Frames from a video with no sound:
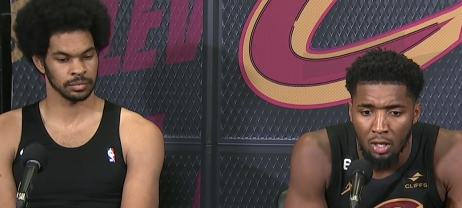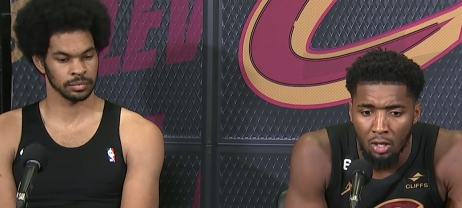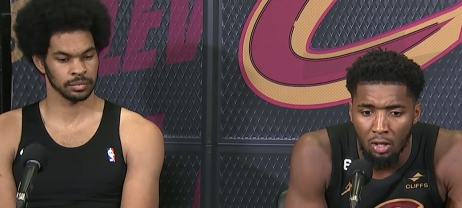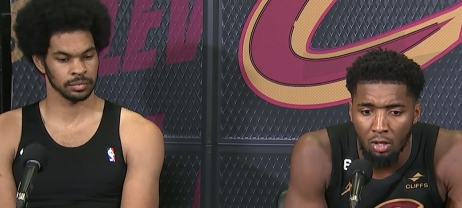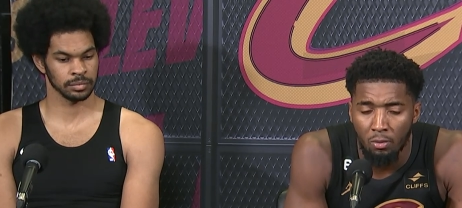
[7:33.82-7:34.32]

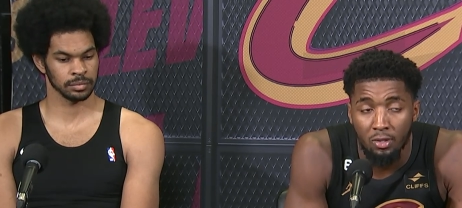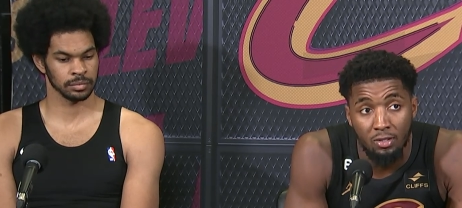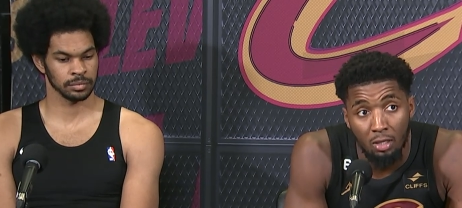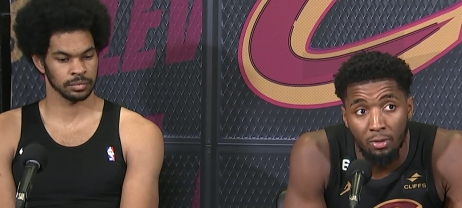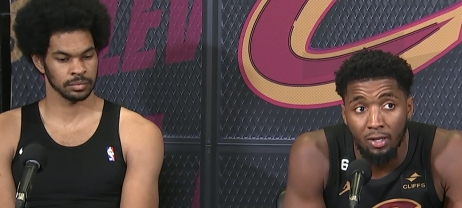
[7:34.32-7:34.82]
Speaker 1: you know, with a
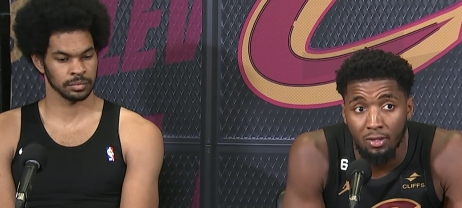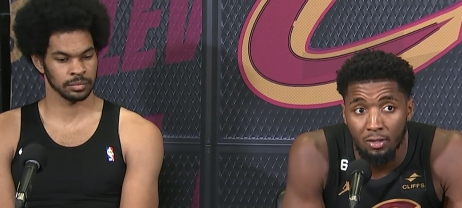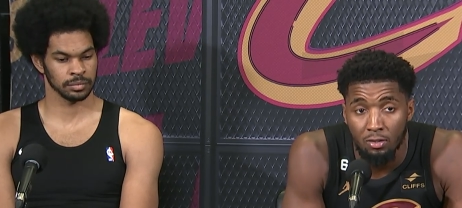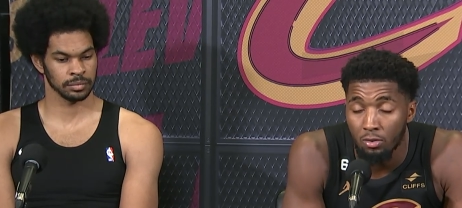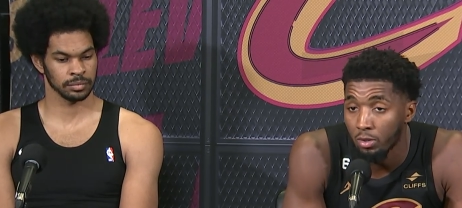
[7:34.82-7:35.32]
team like
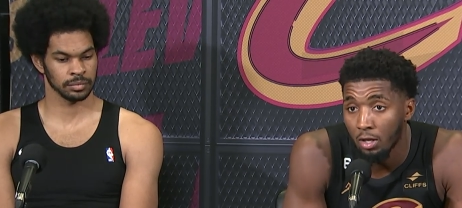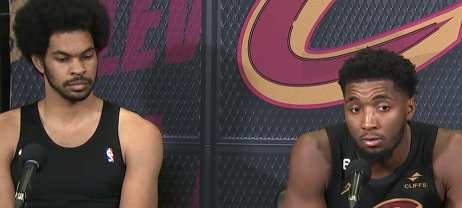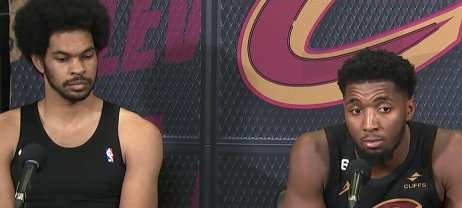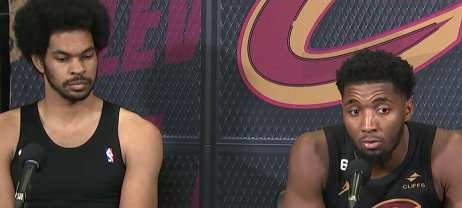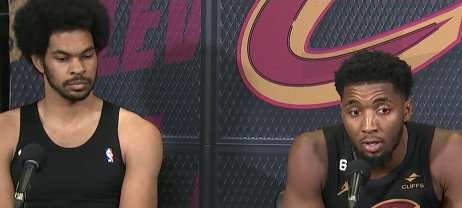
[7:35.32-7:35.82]
this, you know, you give
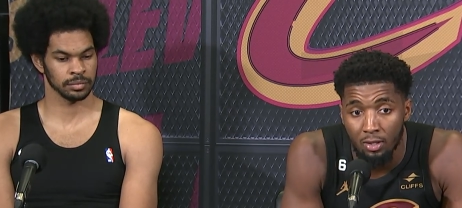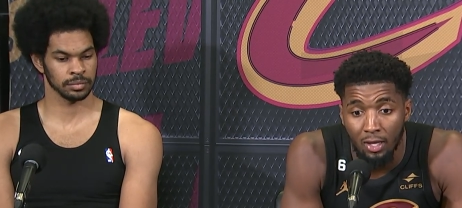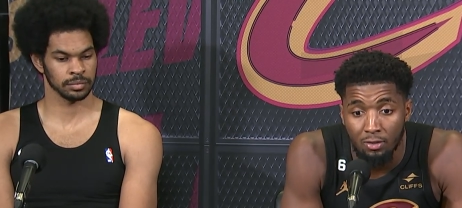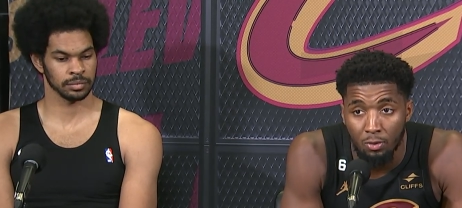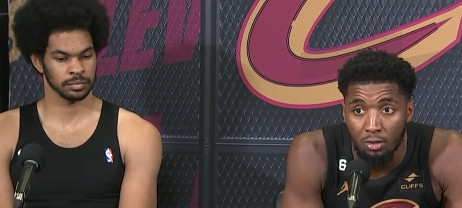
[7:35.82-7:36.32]
them credit.
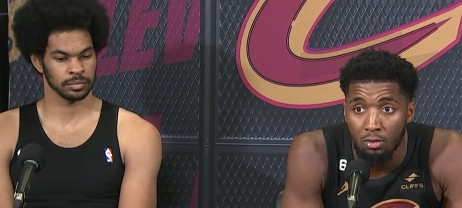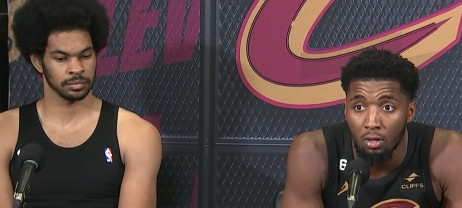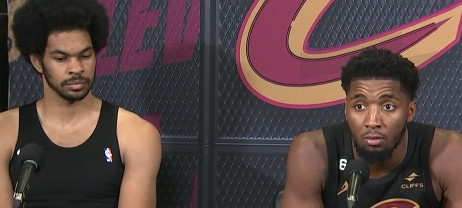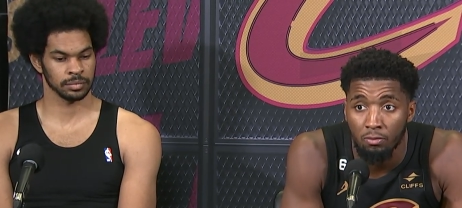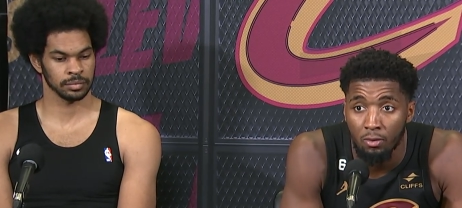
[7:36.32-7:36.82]
That's what they're
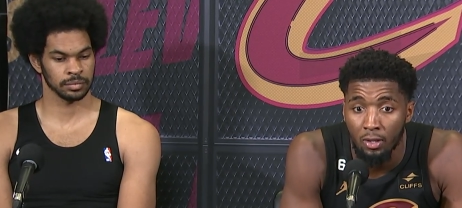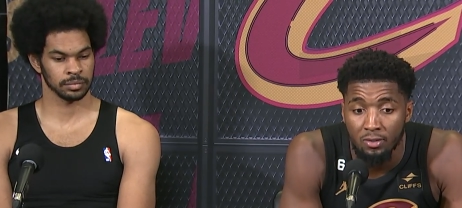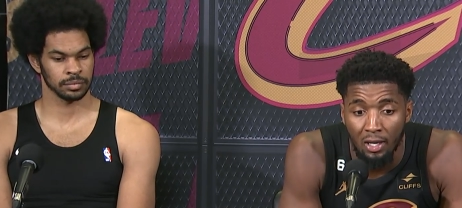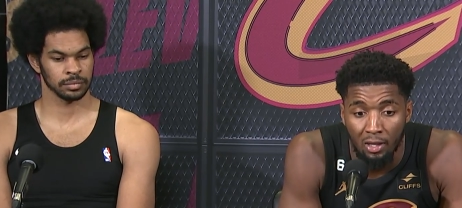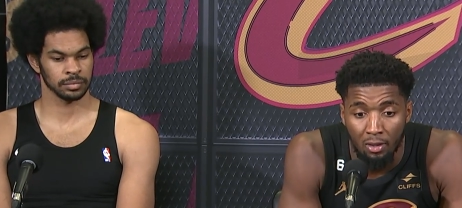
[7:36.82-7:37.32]
known for. That's
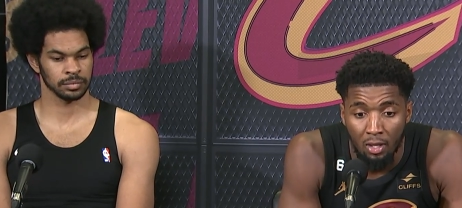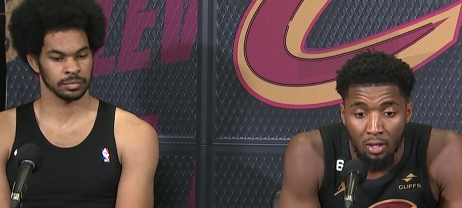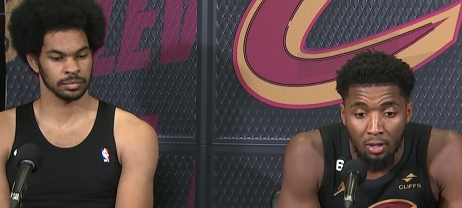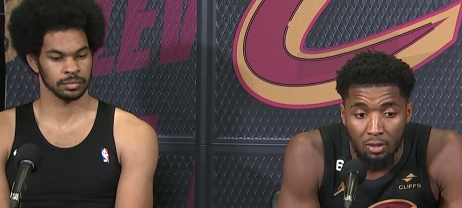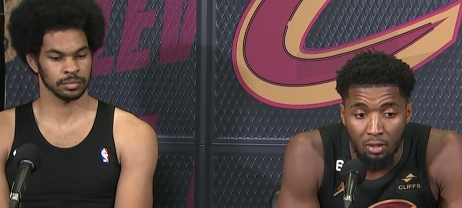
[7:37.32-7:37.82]
how
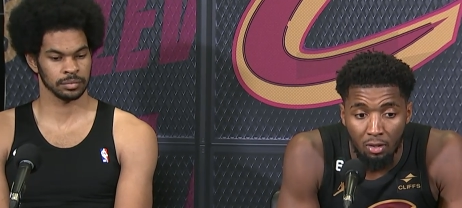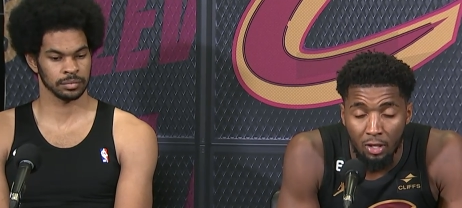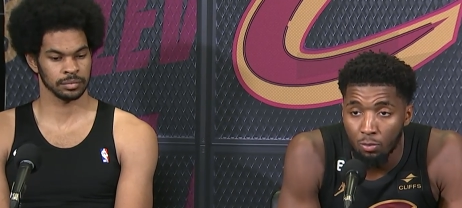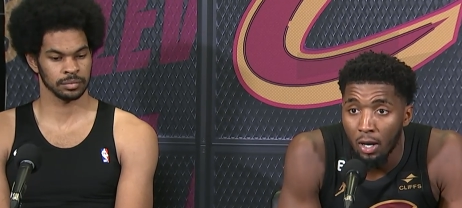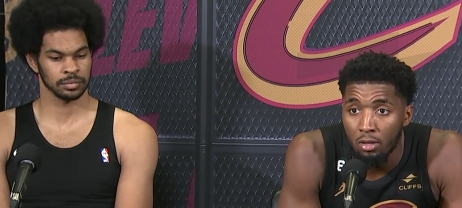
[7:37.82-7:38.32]
you know
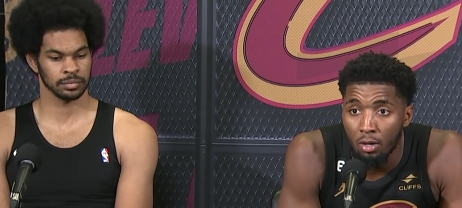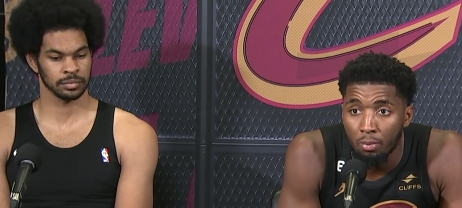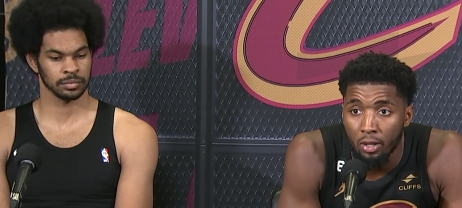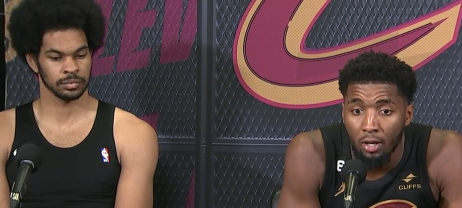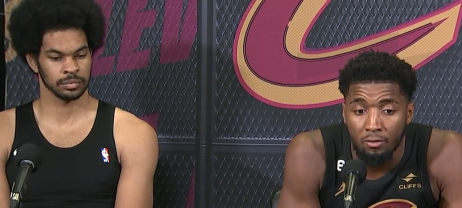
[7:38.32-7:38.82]
that's why they're a
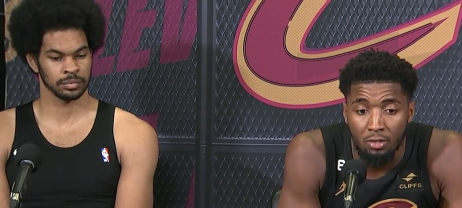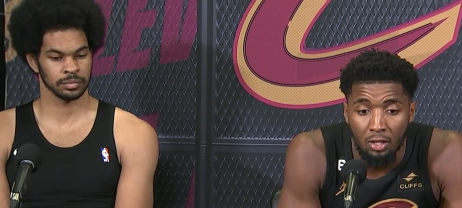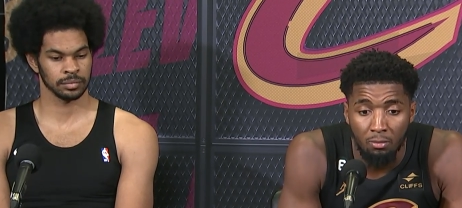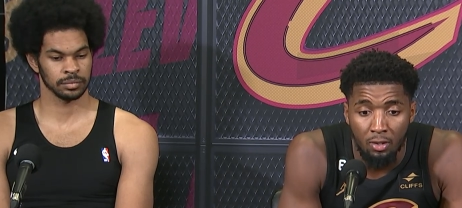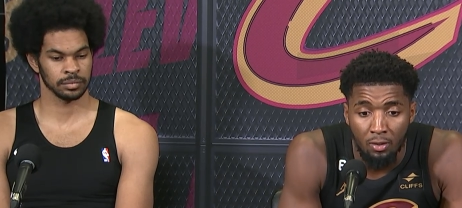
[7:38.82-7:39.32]
playoff
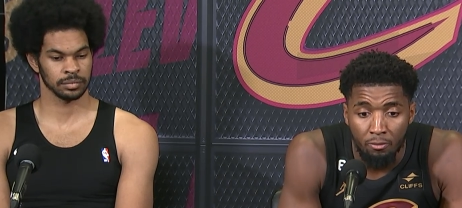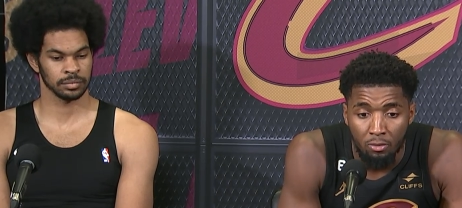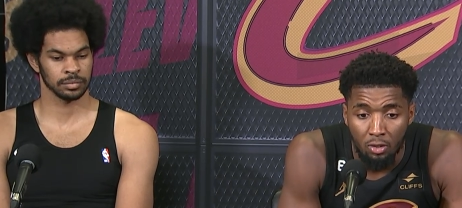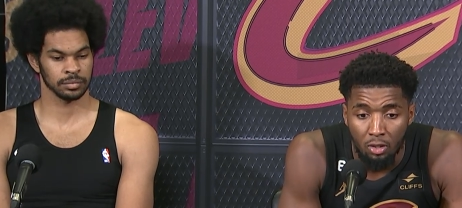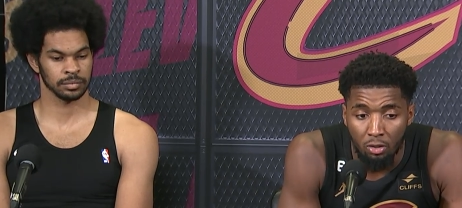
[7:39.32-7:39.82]
team and.
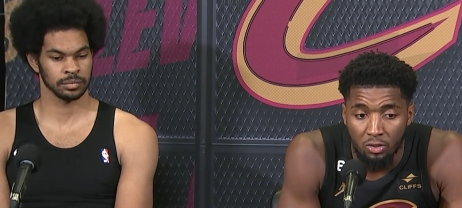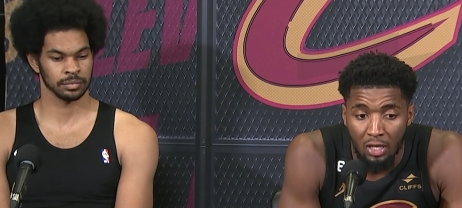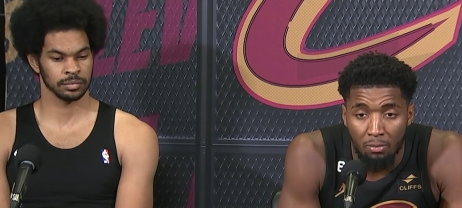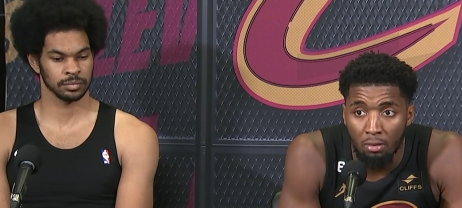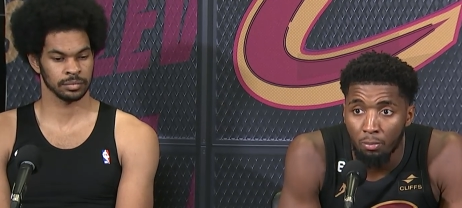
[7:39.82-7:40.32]
You know, you just got
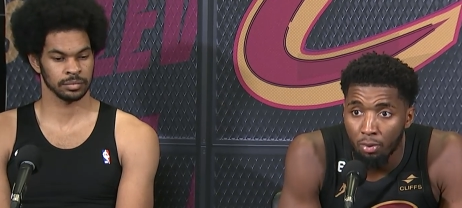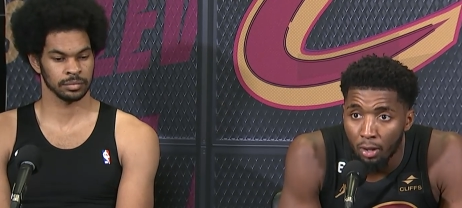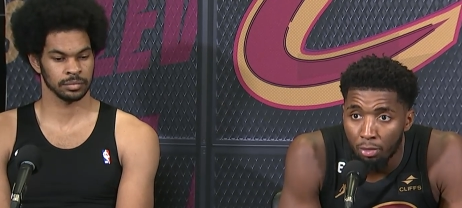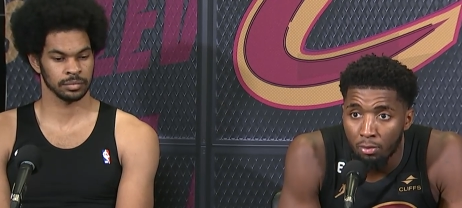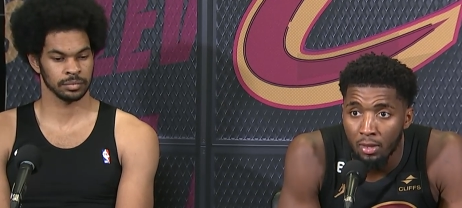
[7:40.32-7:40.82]
to be able to play
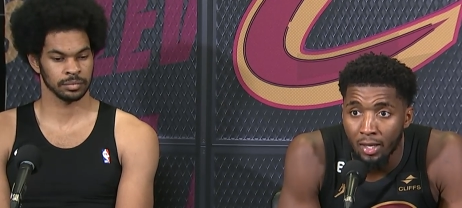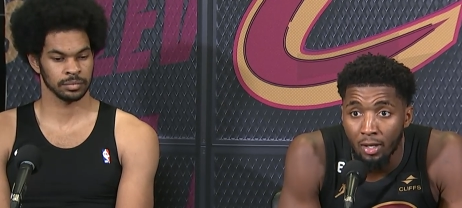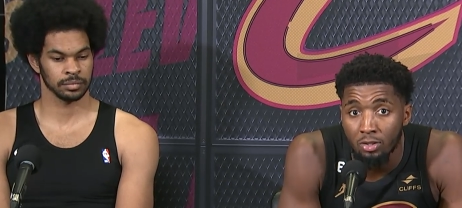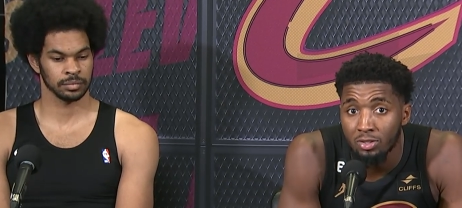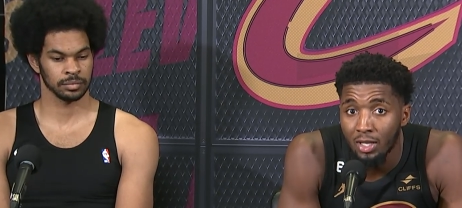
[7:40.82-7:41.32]
through that and
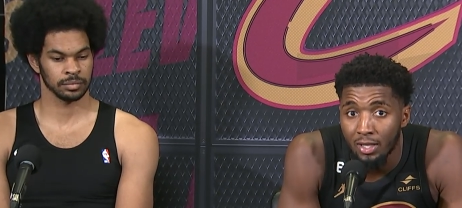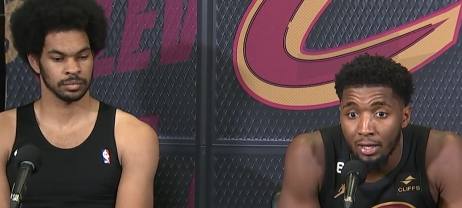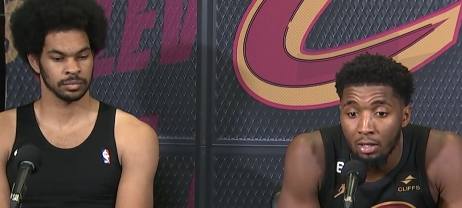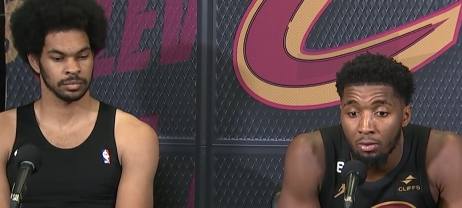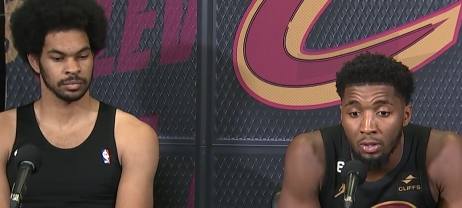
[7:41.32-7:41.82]
understand
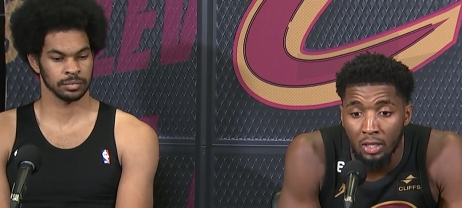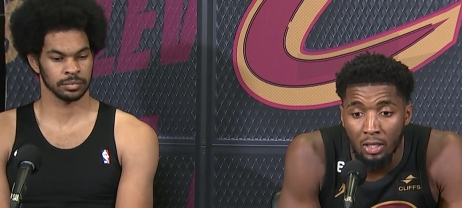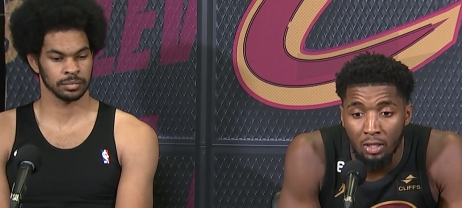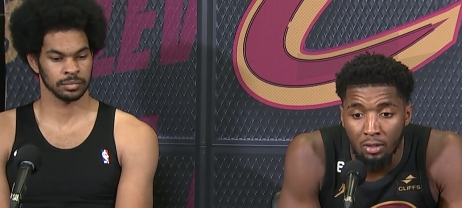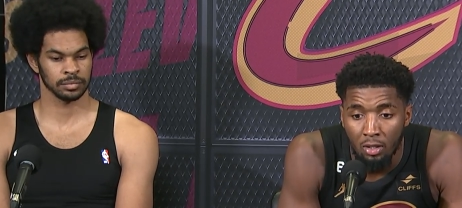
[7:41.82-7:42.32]
that going in. And